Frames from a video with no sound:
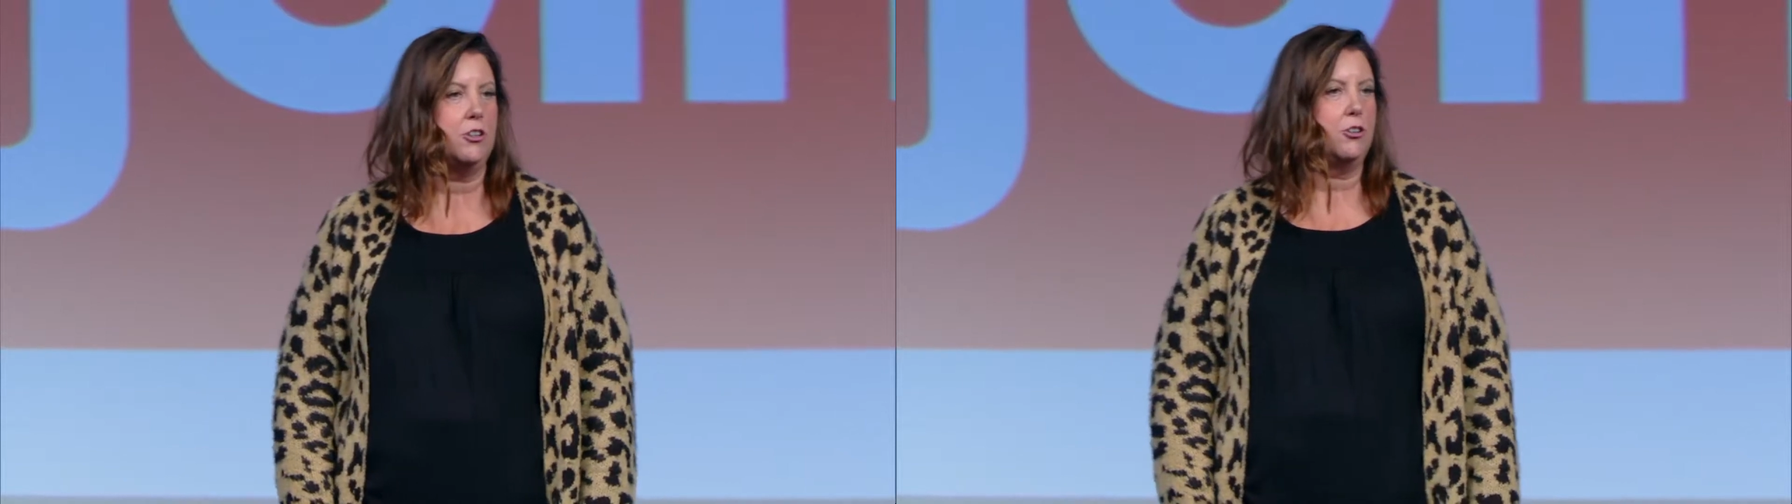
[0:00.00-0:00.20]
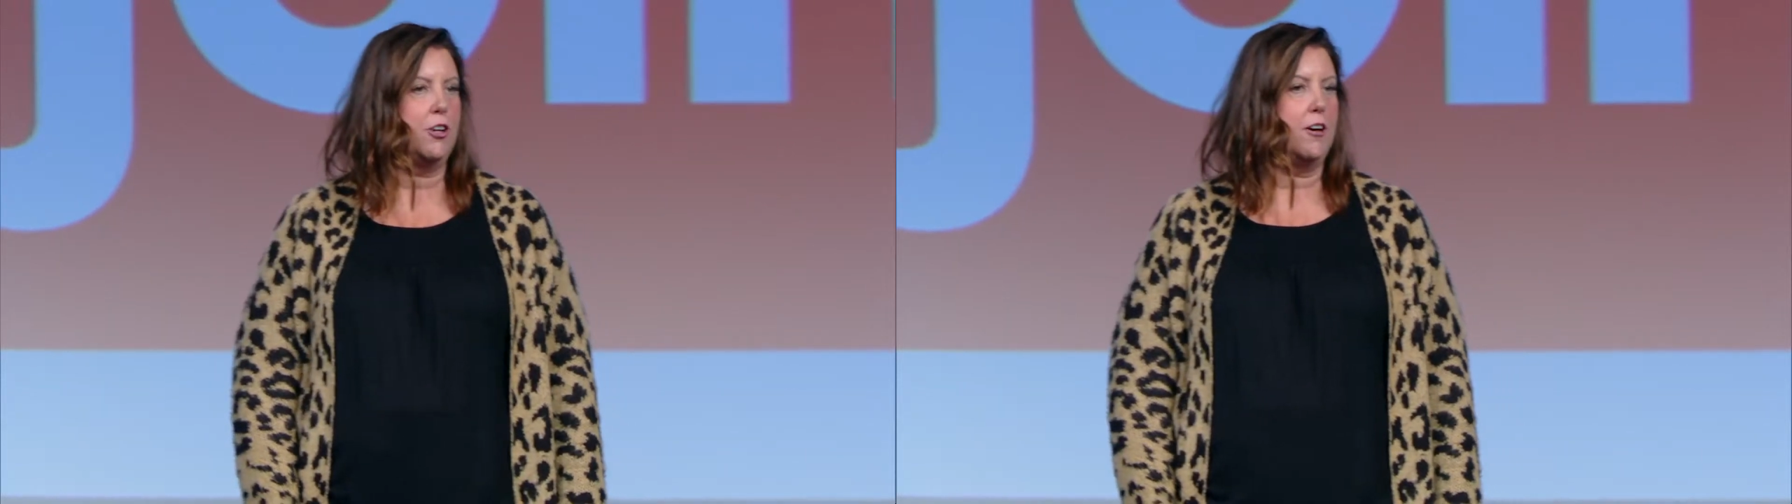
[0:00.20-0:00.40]

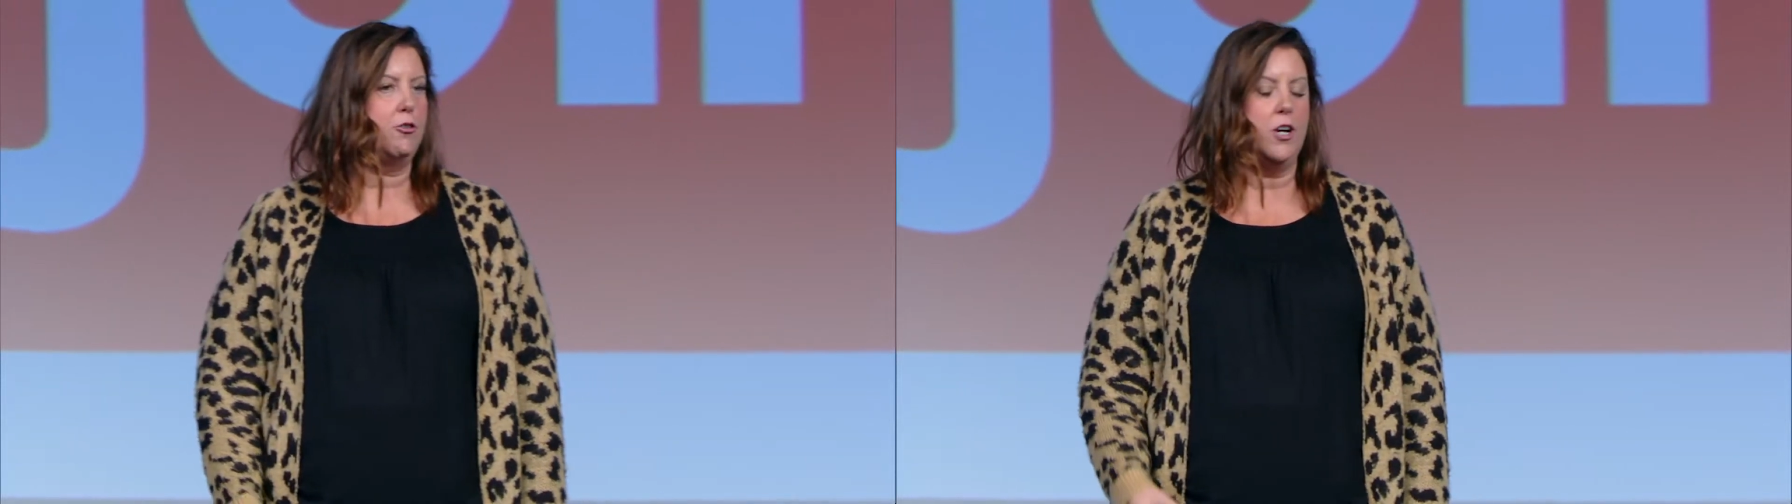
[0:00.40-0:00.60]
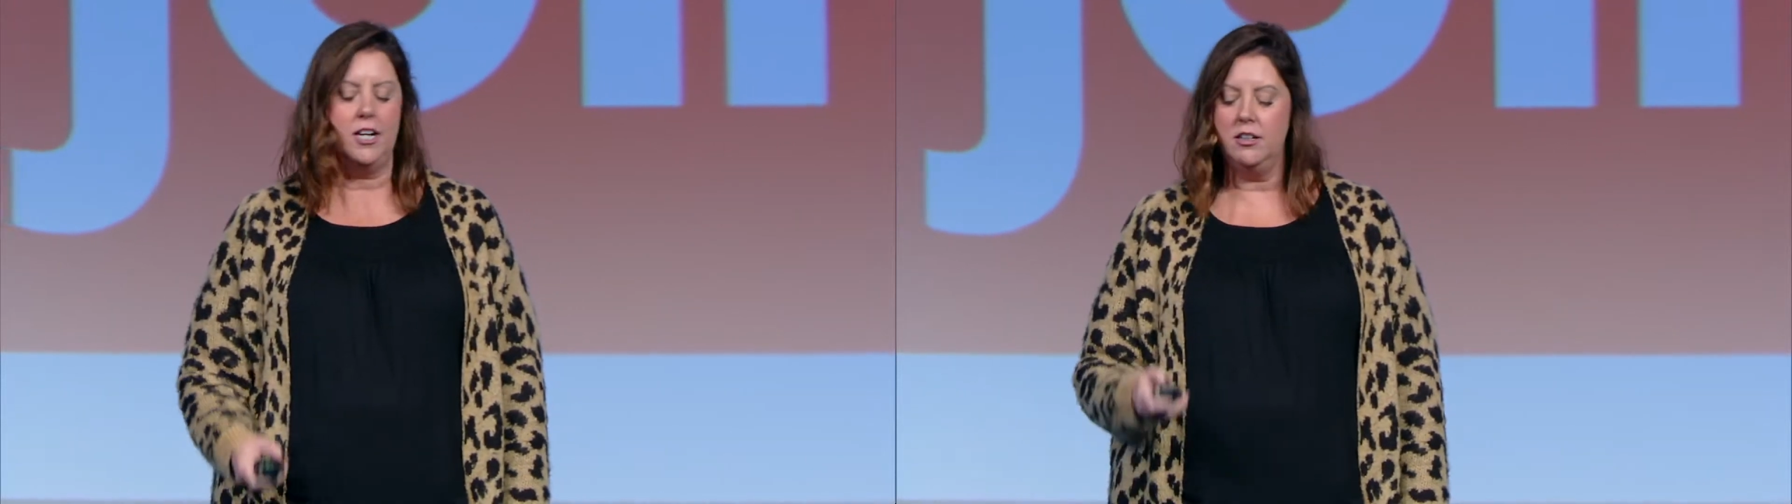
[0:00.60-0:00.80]

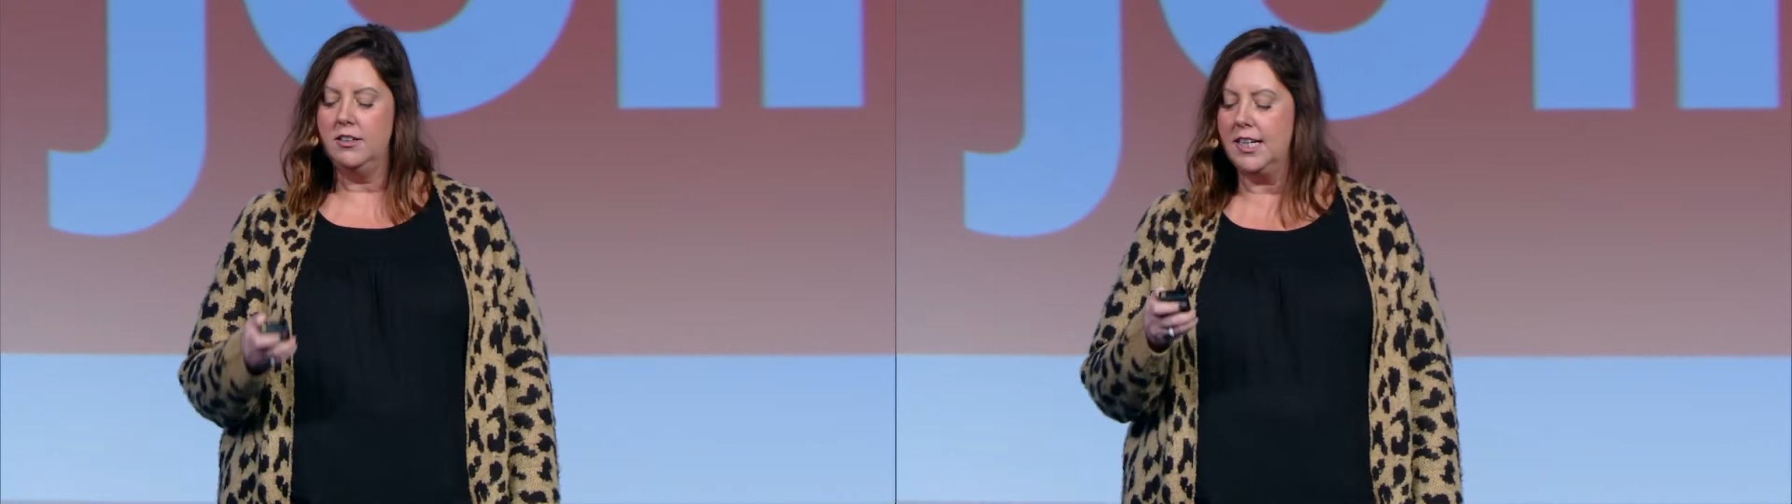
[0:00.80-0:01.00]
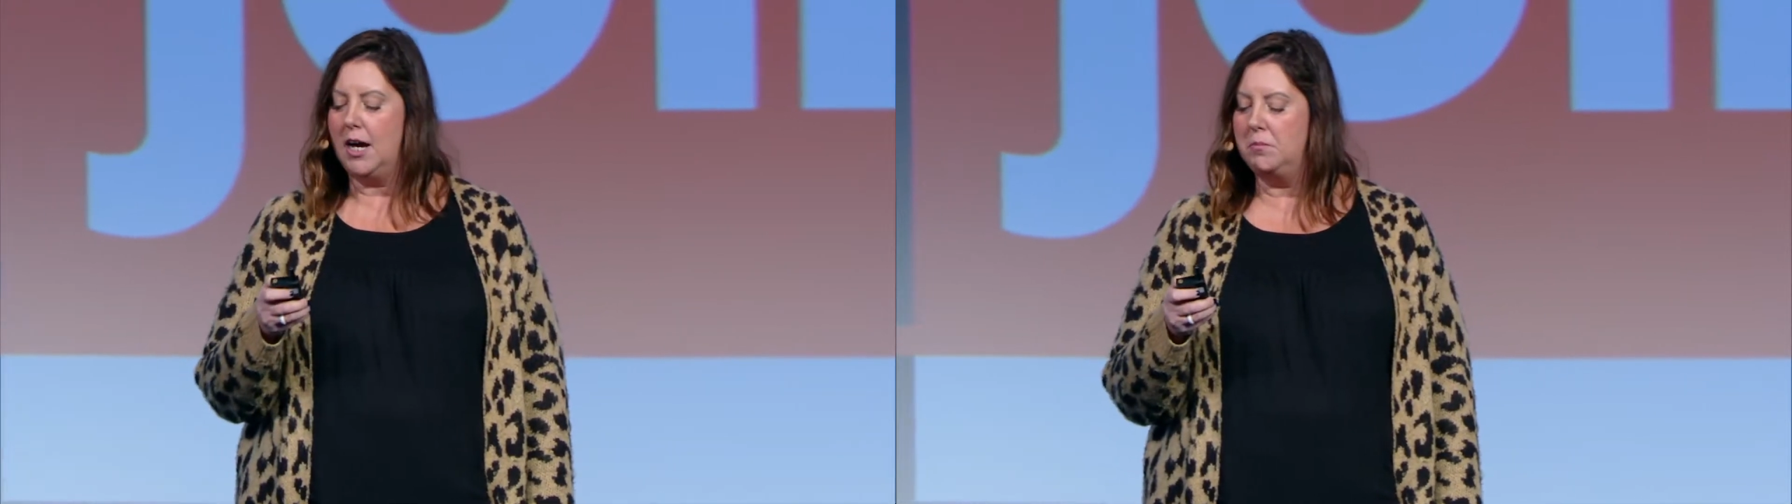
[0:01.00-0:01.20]
software
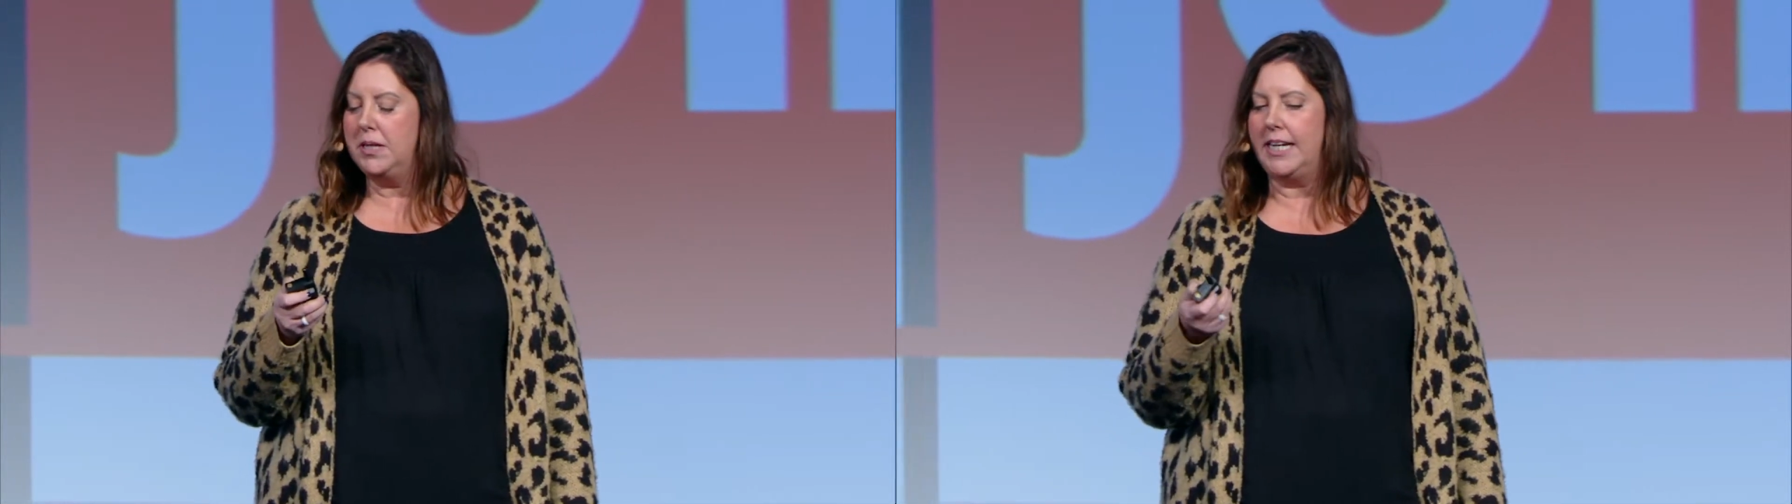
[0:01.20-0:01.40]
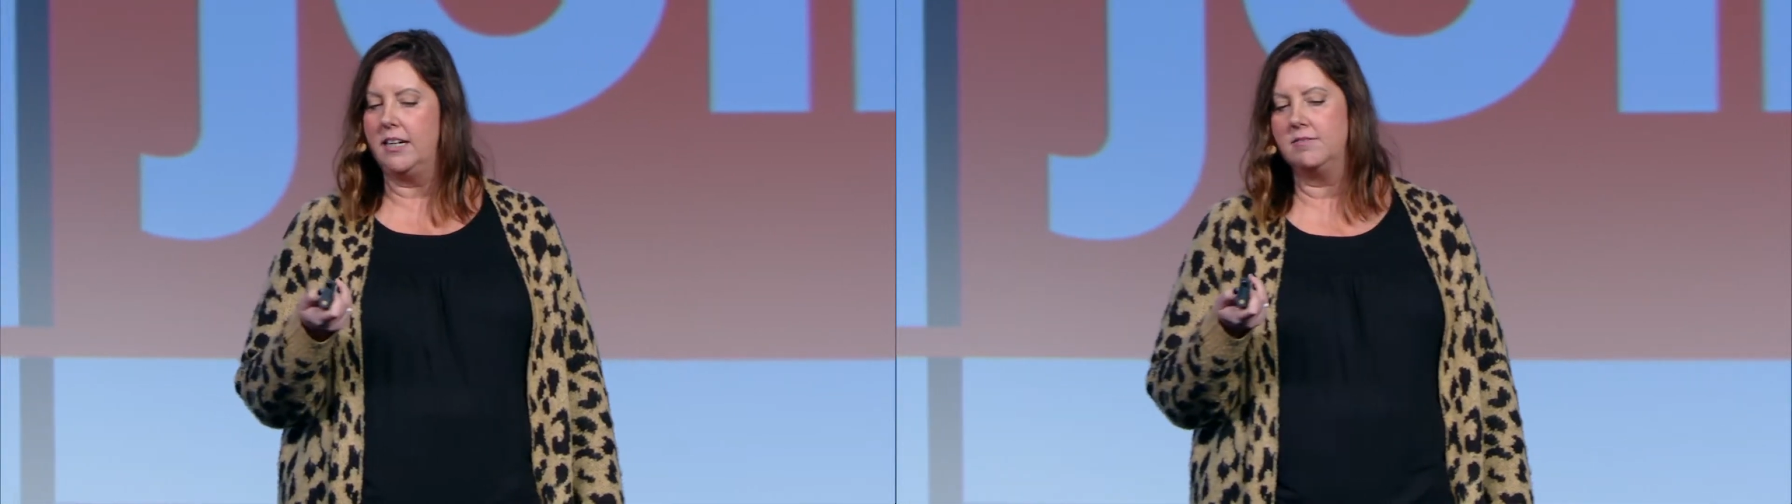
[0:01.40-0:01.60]
company.